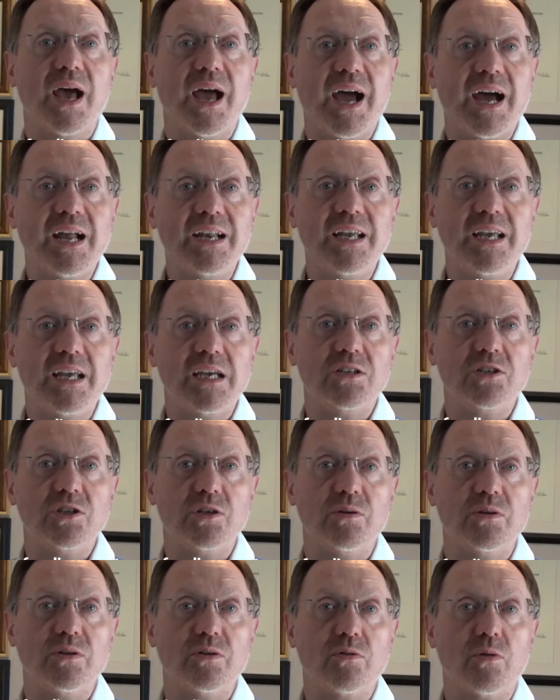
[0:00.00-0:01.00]
Any
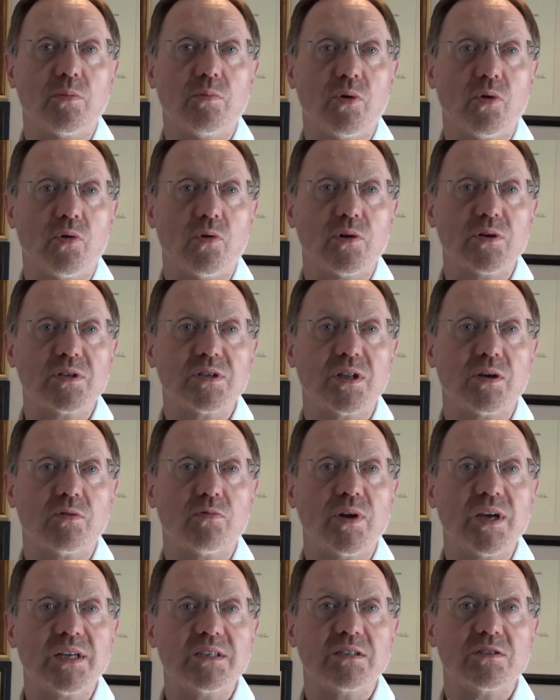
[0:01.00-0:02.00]
issue in the report that
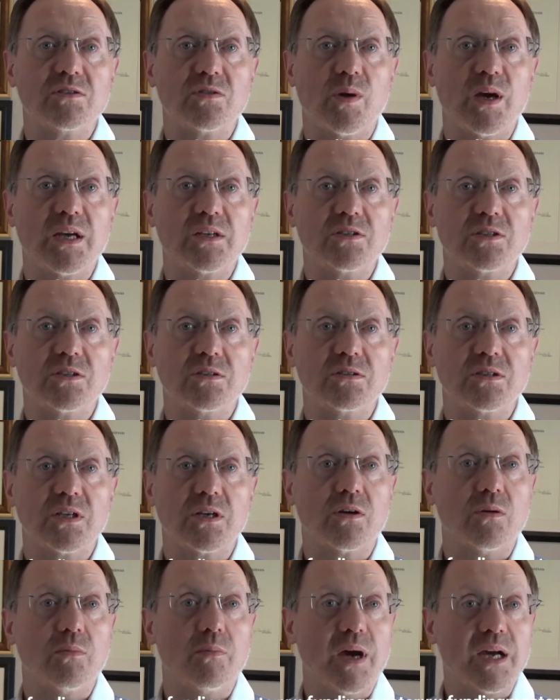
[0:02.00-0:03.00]
raises questions that
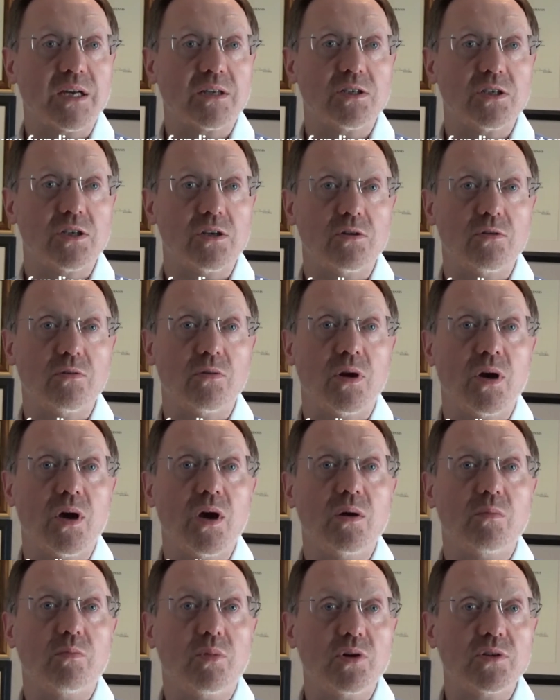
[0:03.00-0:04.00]
come back to you
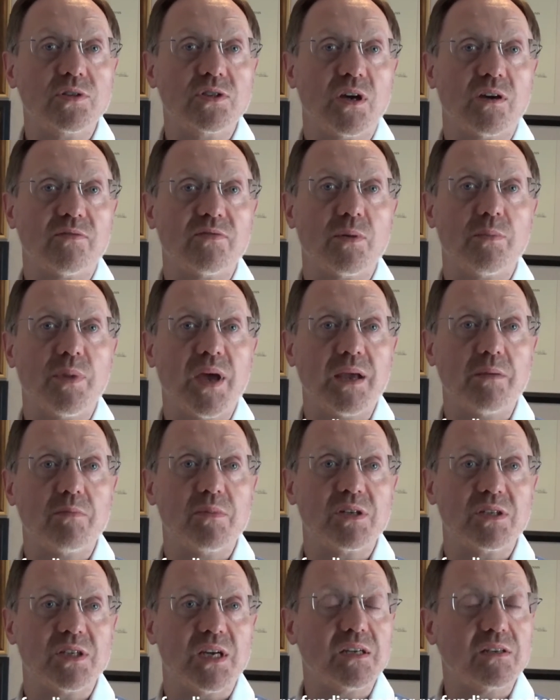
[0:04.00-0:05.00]
puts off the
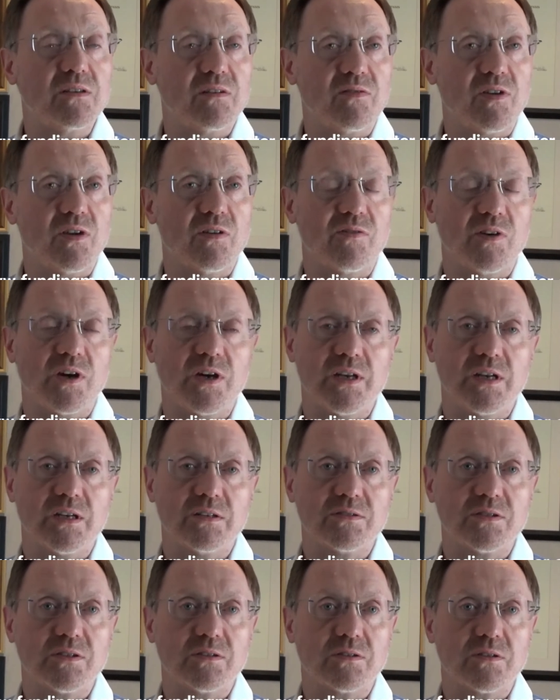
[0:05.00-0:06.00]
payment date of your
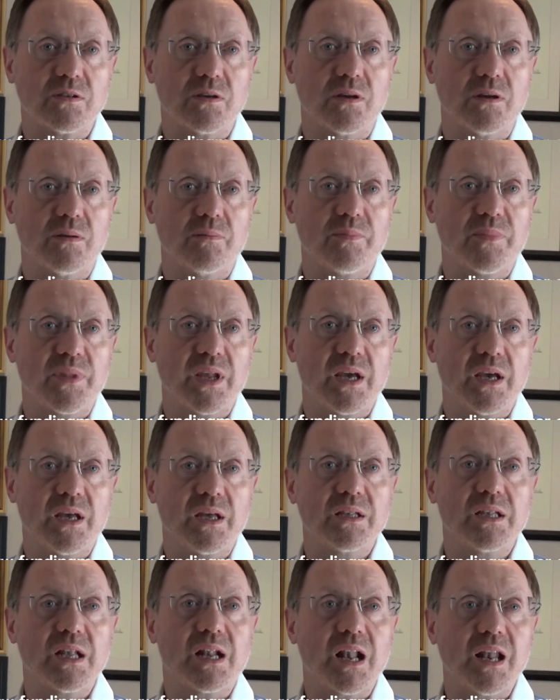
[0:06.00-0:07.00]
finances.
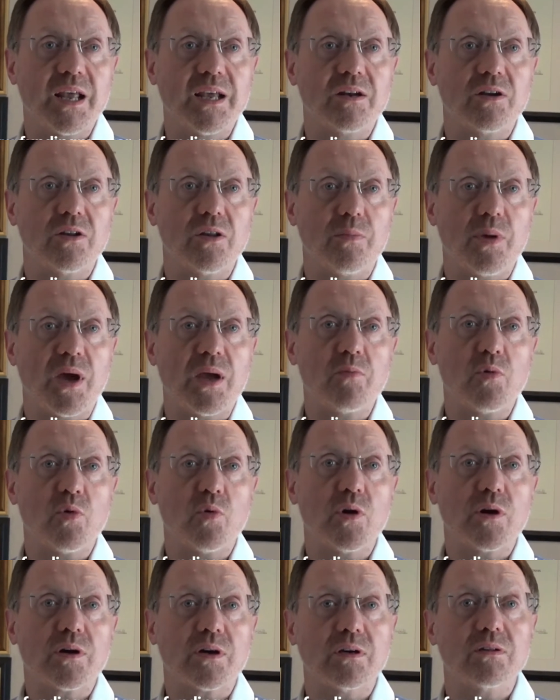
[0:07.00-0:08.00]
The cleaner the
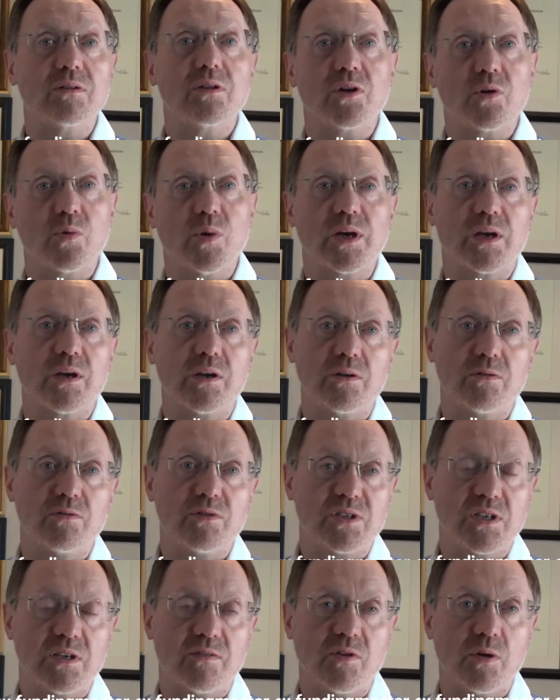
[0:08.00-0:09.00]
paperwork, the quicker you
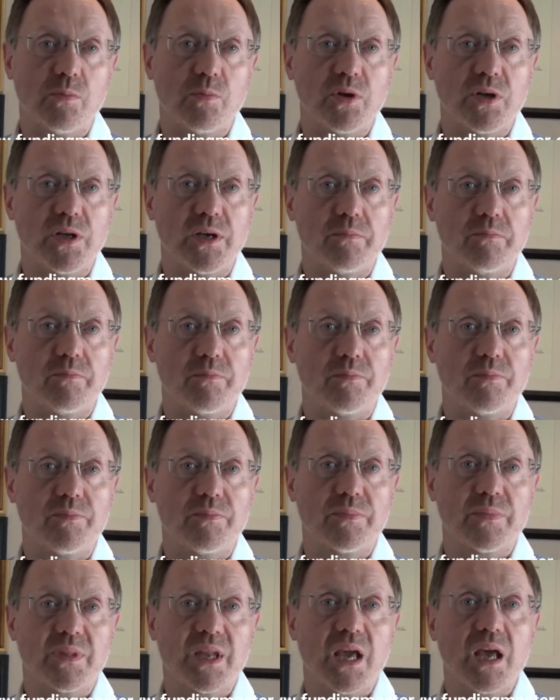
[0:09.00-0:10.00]
receive your money.
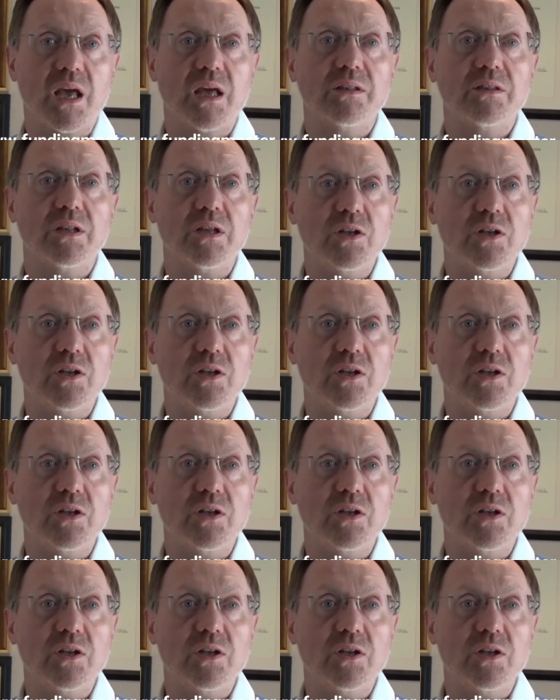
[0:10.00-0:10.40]
The